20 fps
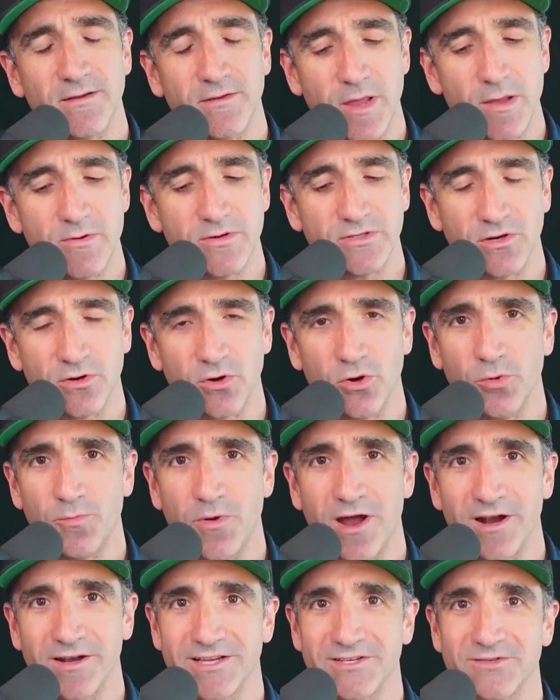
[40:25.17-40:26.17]
and maybe it was our old
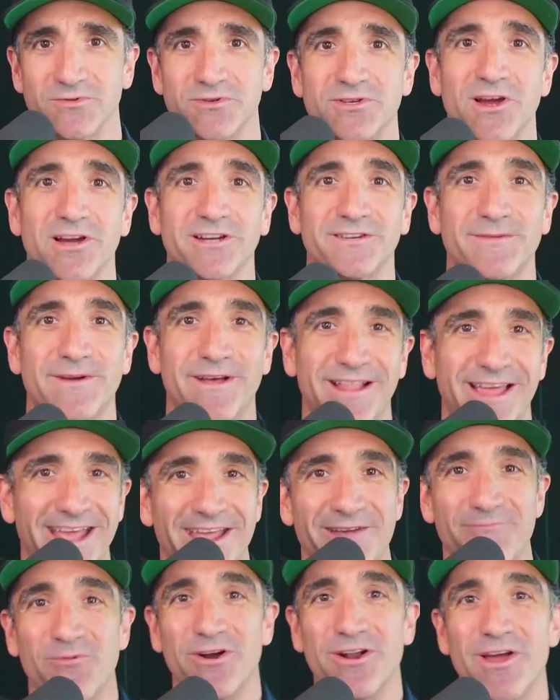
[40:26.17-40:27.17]
podcast where we talked about,
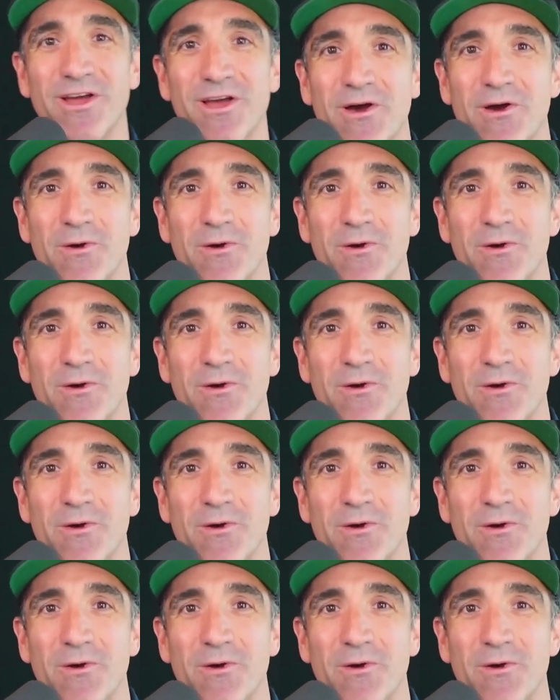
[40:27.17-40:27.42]
hey, what